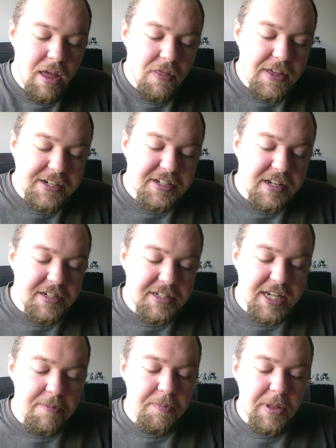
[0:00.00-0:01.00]
This
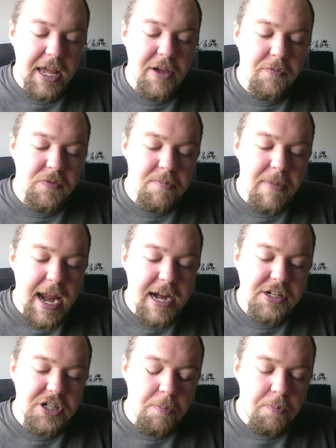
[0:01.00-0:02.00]
simply
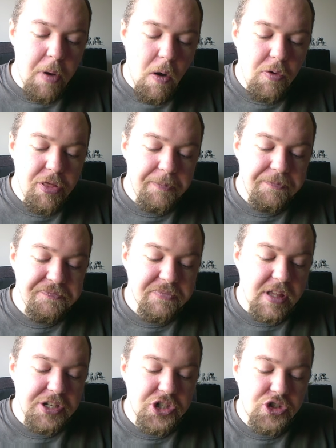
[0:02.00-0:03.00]
remains both
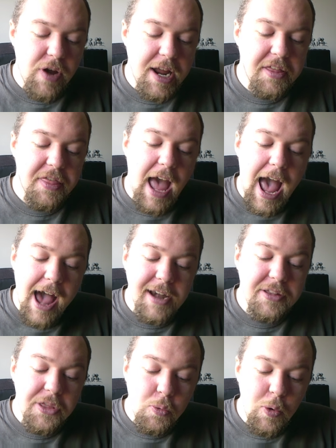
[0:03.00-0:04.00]
the strength
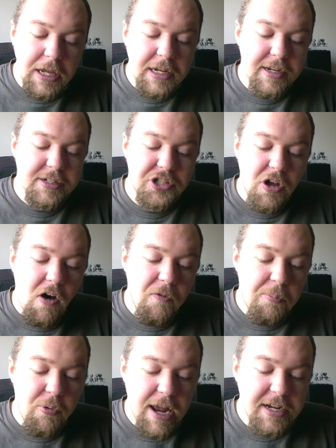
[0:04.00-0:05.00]
and the weakness
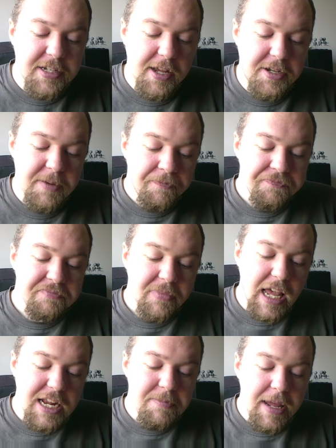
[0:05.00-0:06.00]
of Brexit.
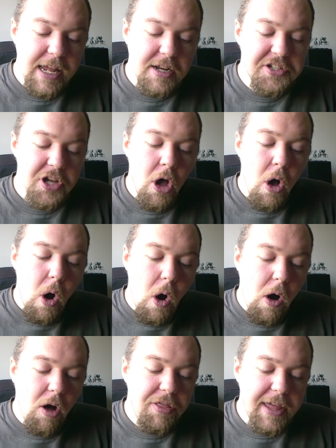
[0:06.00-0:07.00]
It means
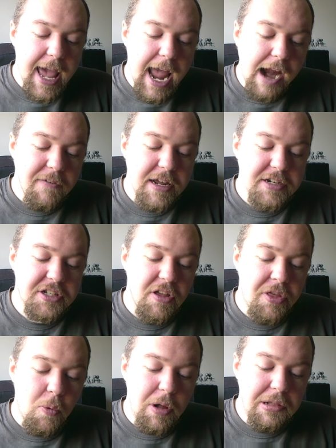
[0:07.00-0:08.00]
all the areas
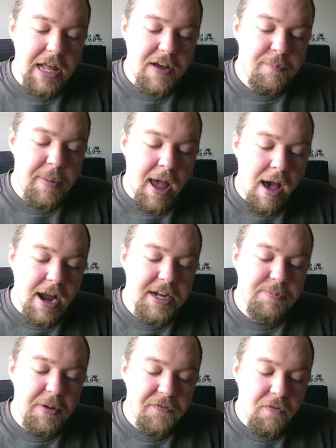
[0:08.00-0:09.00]
that were left
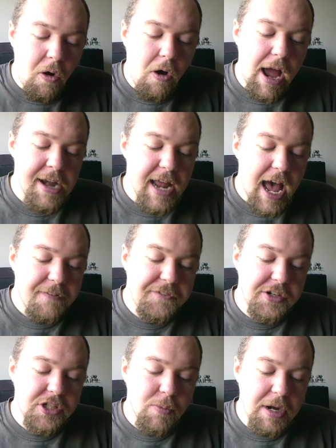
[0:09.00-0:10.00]
behind before and
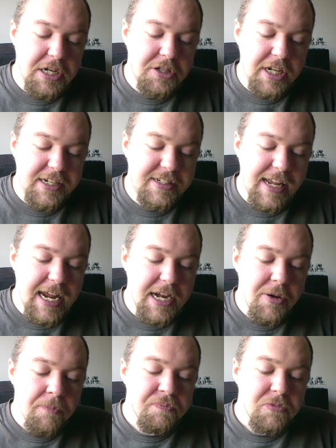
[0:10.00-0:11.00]
after
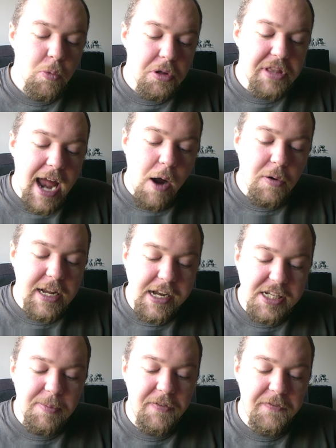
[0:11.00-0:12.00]
2016 will now
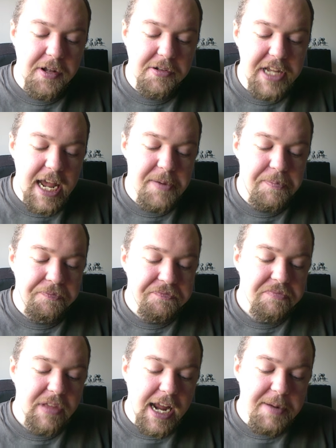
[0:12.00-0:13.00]
need to be filled in.
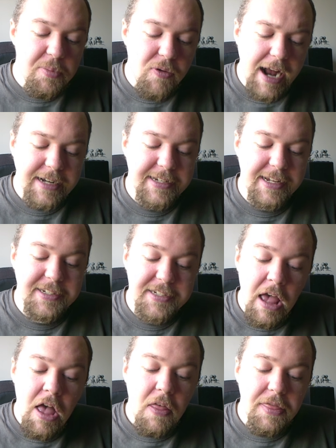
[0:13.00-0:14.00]
In practice,
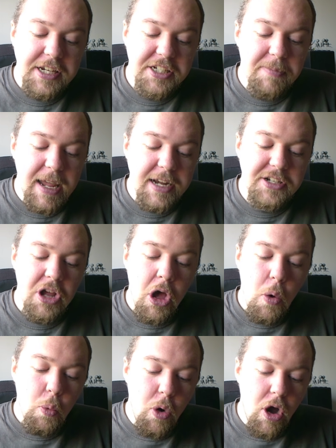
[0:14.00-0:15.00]
this means
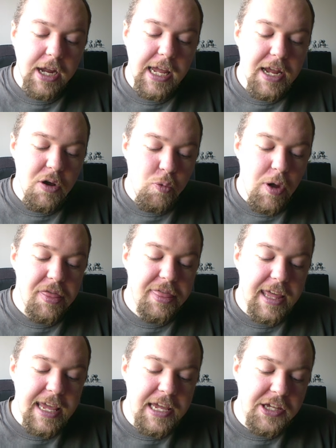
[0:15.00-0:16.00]
working with
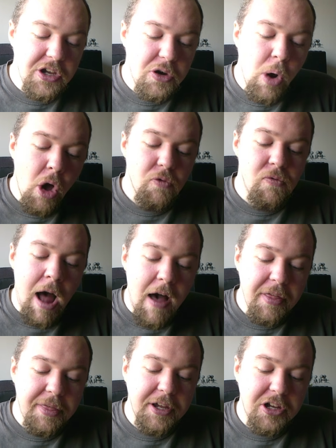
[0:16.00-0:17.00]
the EU
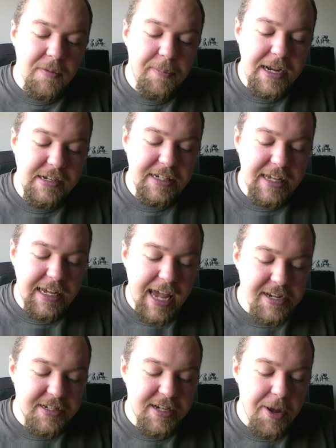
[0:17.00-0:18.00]
rather than competing
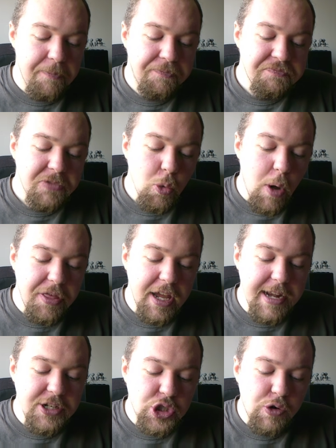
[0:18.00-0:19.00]
against it, whether
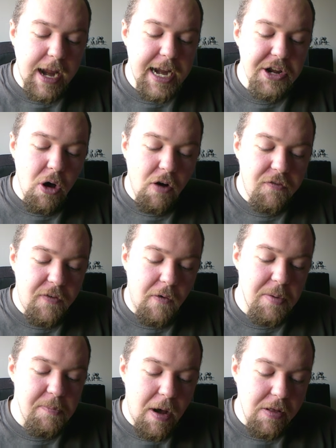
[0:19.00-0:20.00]
in trade or
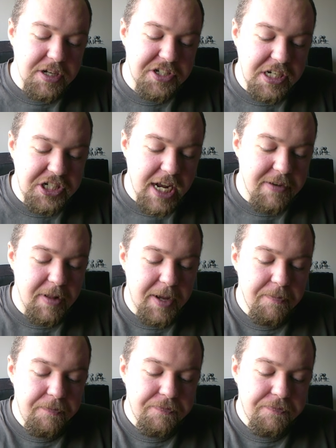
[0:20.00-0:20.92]
foreign policy generally.